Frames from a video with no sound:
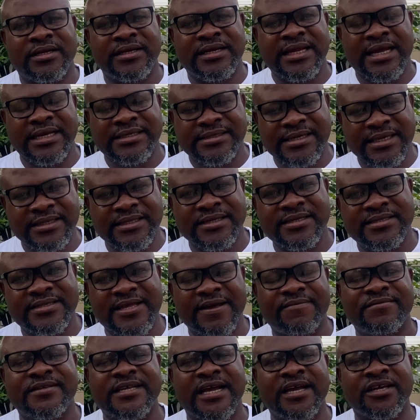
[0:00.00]
there are certain
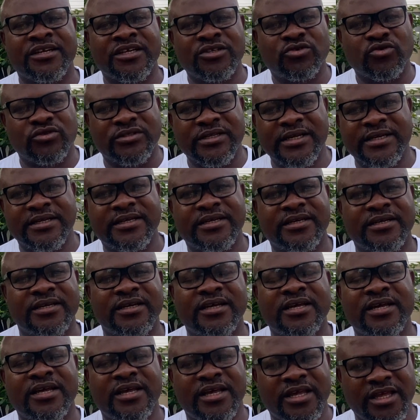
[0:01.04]
steps that you need to take
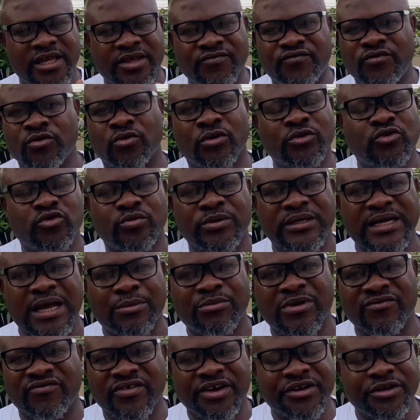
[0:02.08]
if you want to become
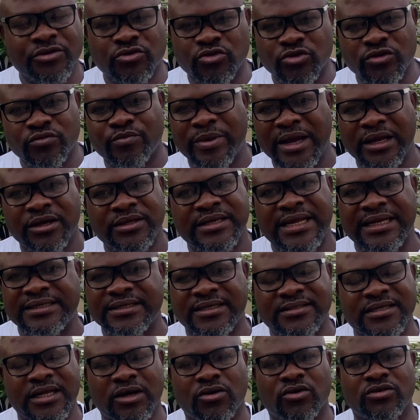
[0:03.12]
a very good
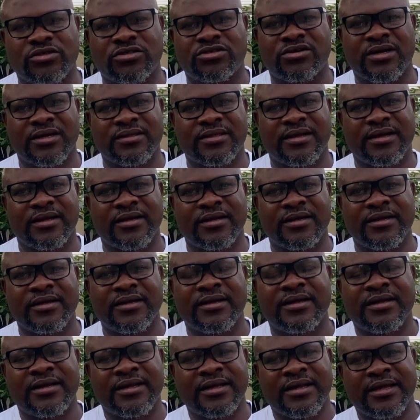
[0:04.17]
biodigester constructor.
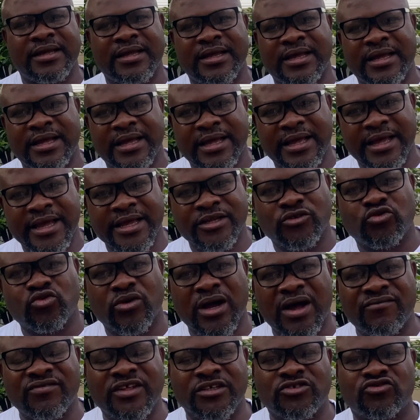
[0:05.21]
And to
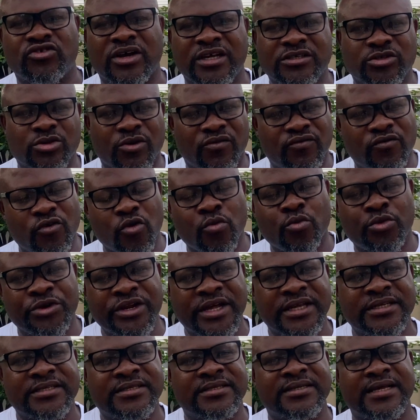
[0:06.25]
have the trust of
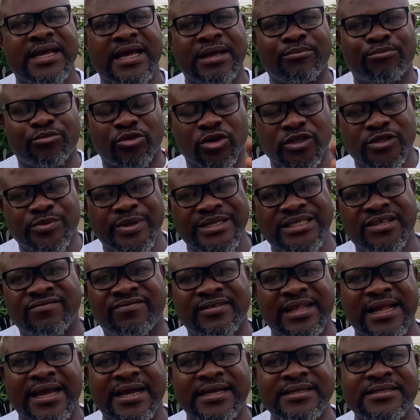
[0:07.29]
homeowners and prospective
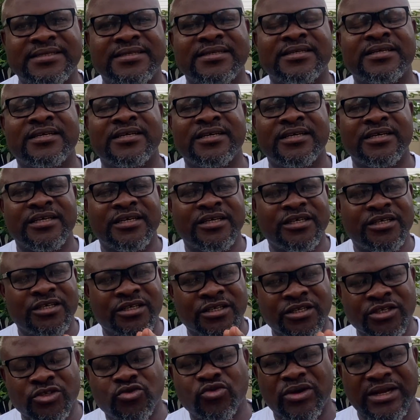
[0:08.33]
clients, you
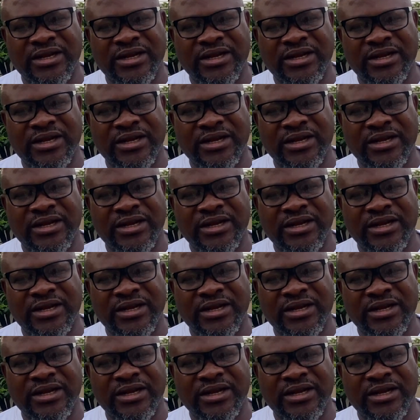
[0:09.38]
need to